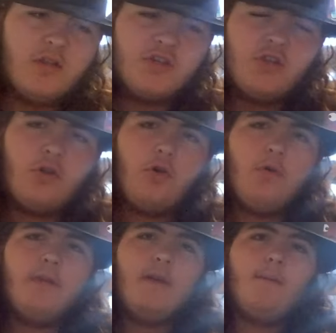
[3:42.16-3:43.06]
she
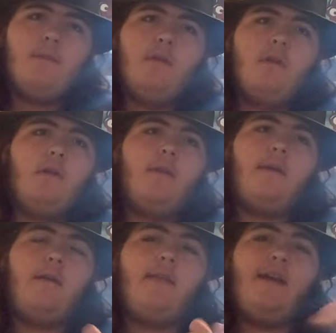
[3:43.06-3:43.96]
told them
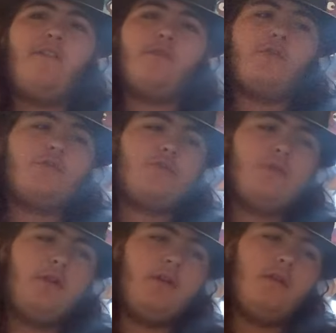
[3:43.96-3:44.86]
that the elder
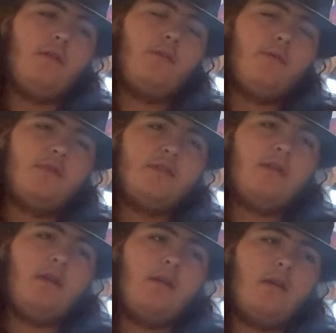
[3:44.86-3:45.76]
tree was
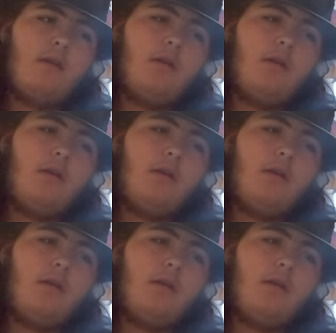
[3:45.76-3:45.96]
like